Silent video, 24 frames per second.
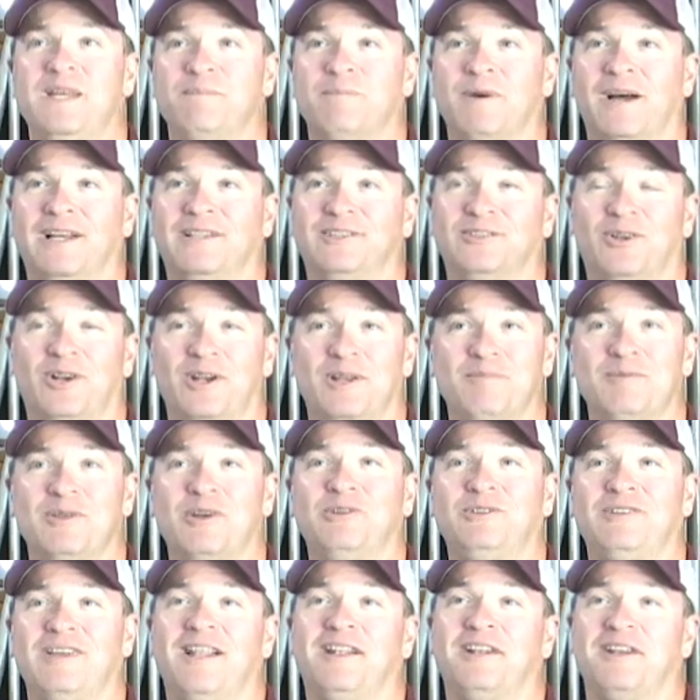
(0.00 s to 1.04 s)
bikes on him, no
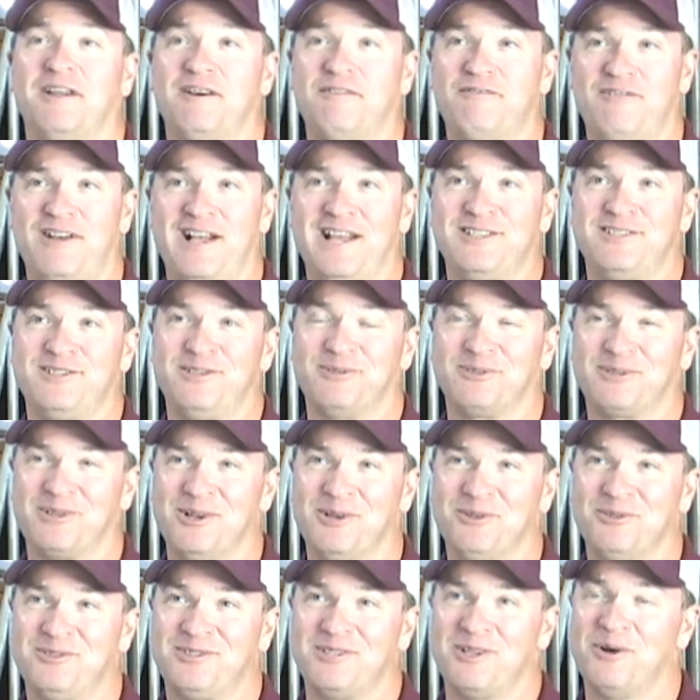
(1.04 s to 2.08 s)
telling how fast he'll
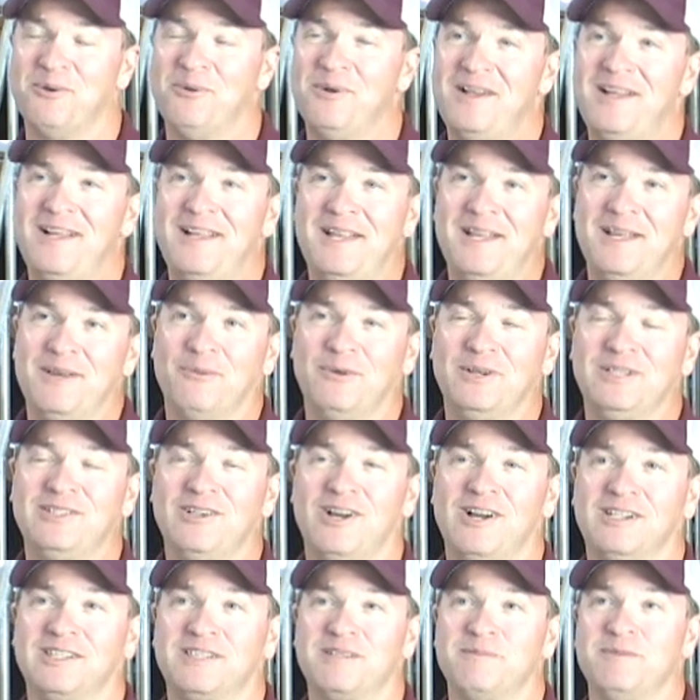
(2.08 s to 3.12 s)
go. So we
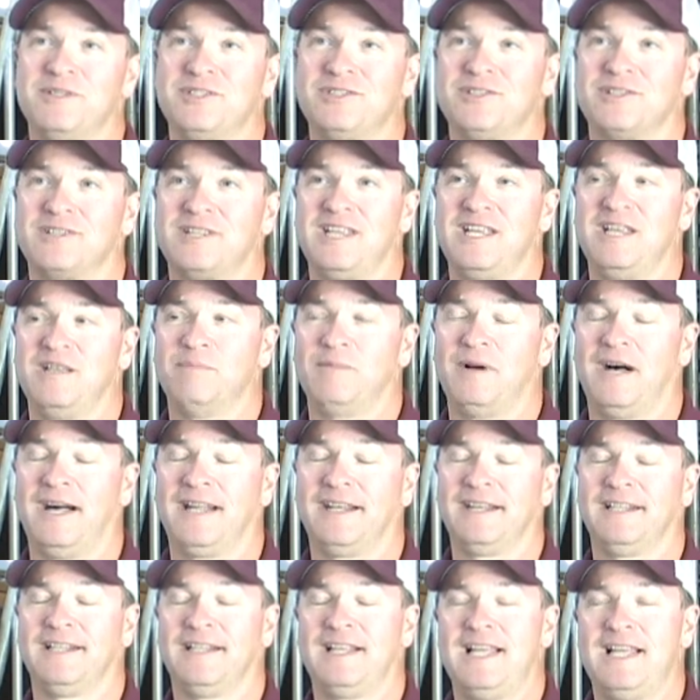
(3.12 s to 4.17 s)
talked to Mr. Key about
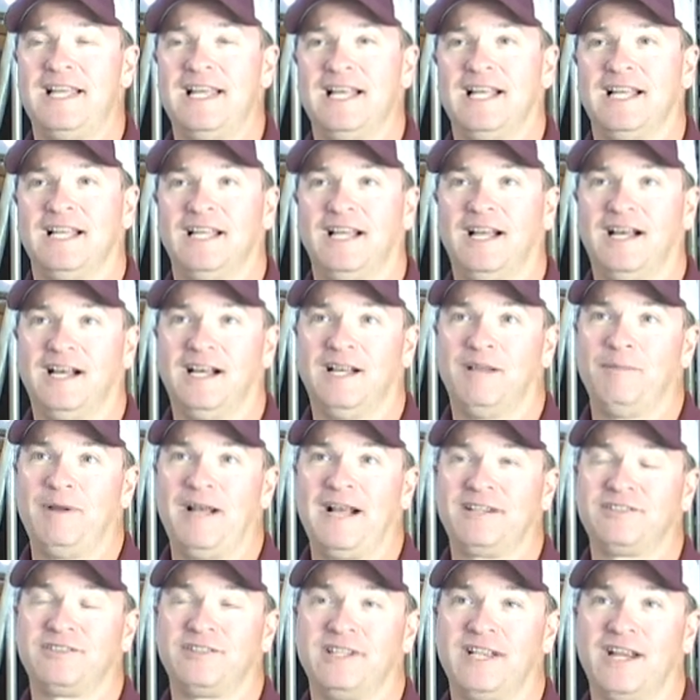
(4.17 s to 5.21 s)
it.
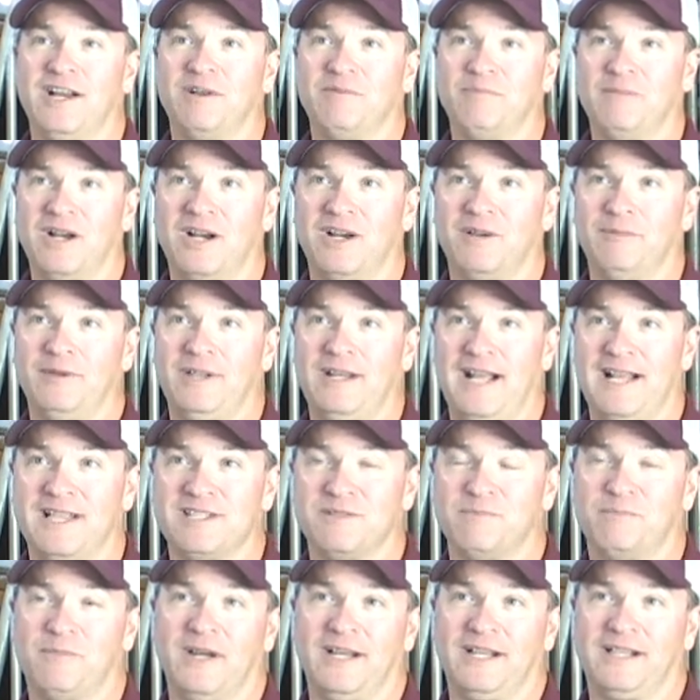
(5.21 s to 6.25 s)
Actually, Aaron Merriman has
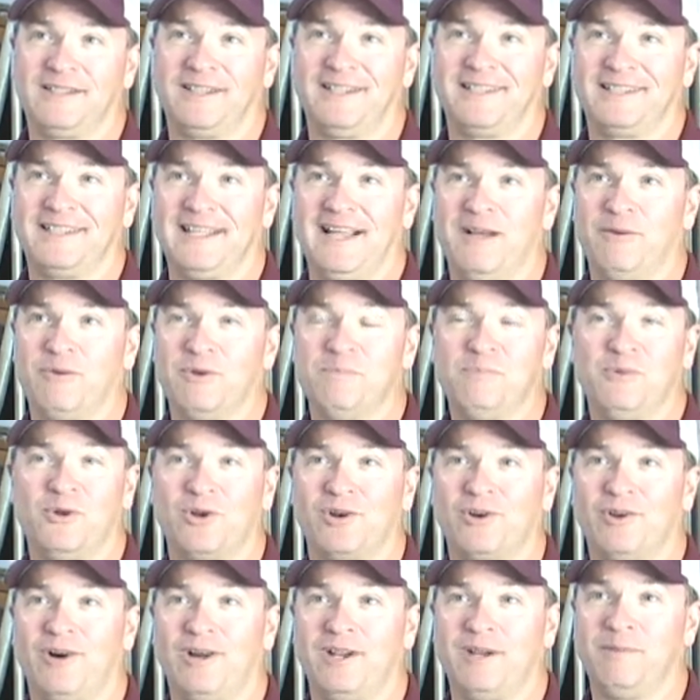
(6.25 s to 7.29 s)
a bike like that. We put
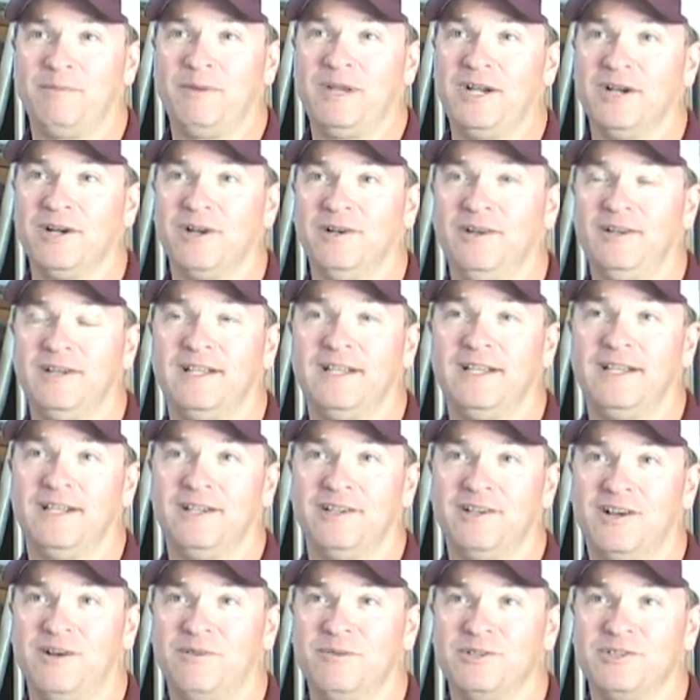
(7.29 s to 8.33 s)
it on him here in
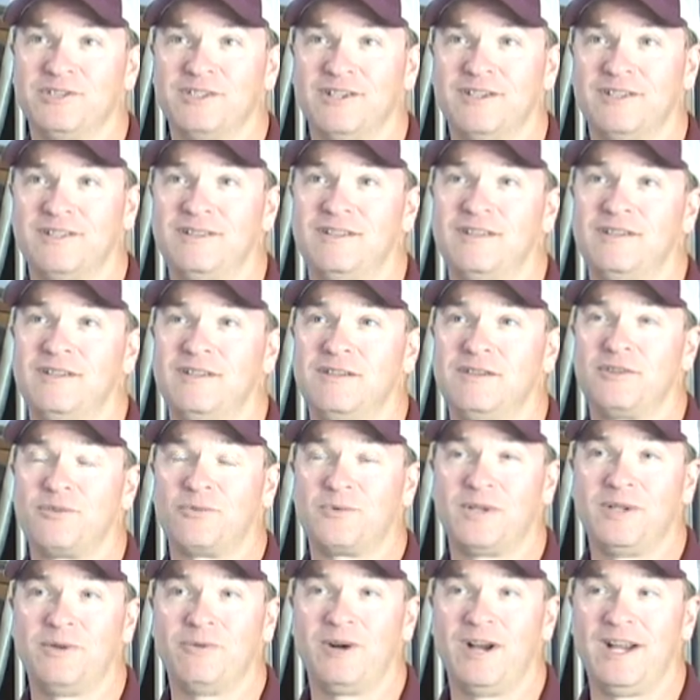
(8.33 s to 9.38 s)
an almost a
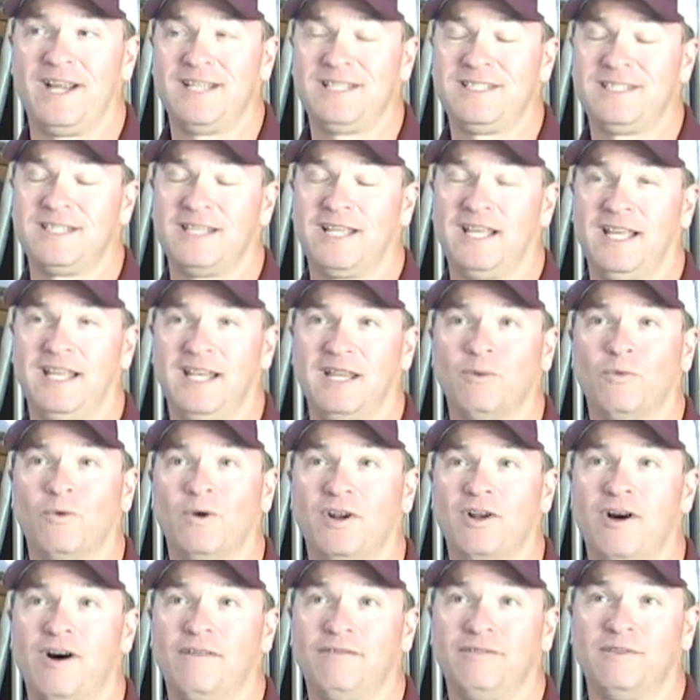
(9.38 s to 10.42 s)
3 race, and he
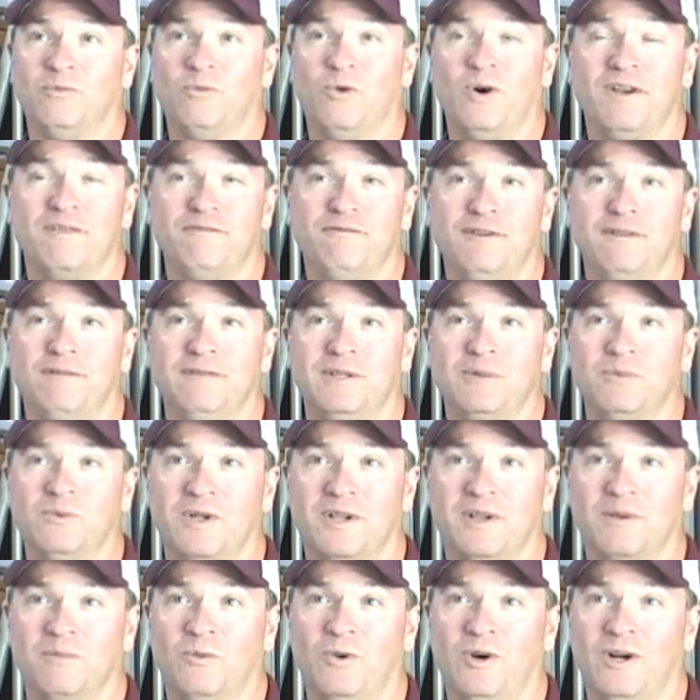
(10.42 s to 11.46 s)
went off and won in
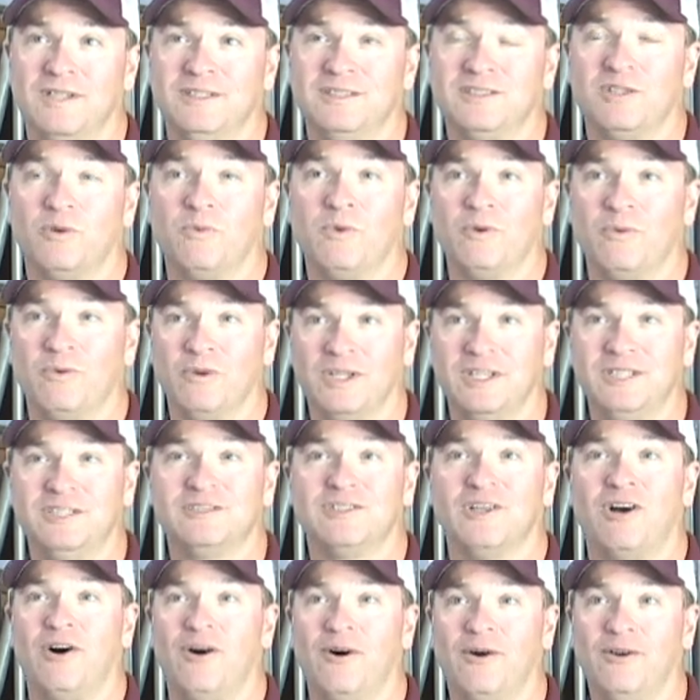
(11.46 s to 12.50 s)
51-1. So we really
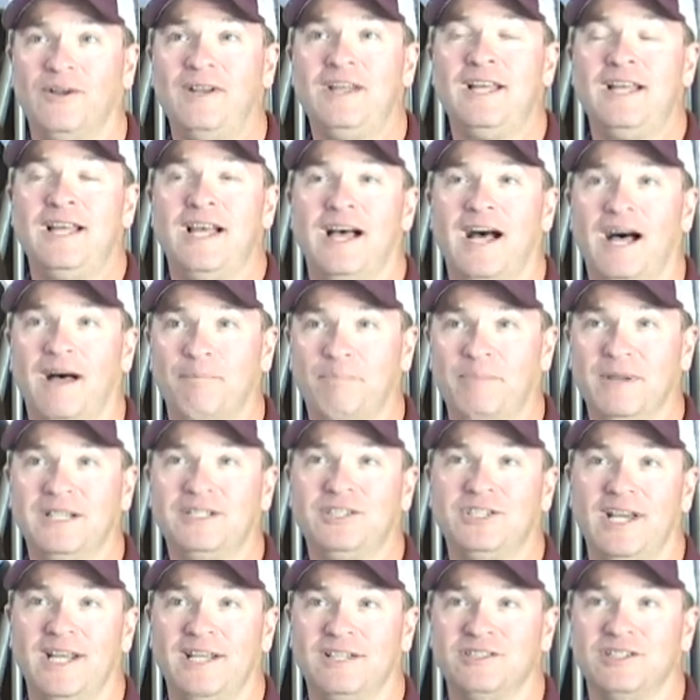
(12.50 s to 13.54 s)
saw a big
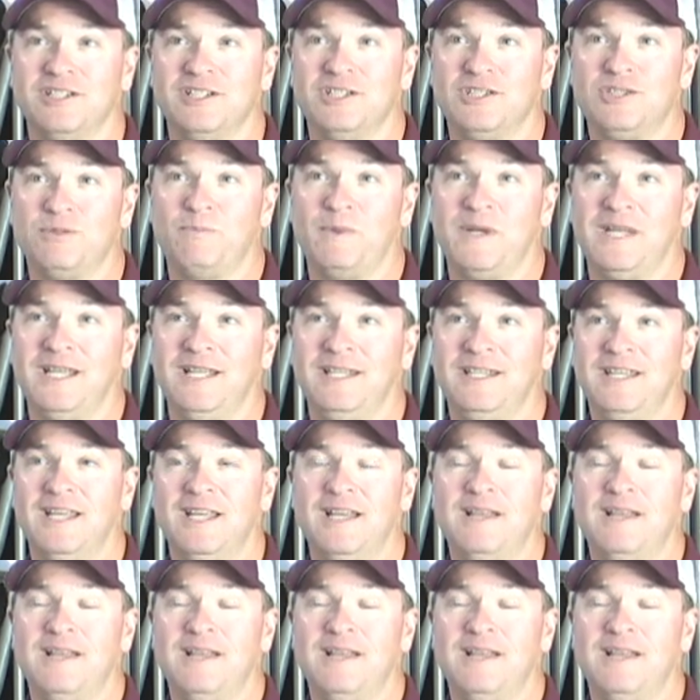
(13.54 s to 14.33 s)
change in his speed.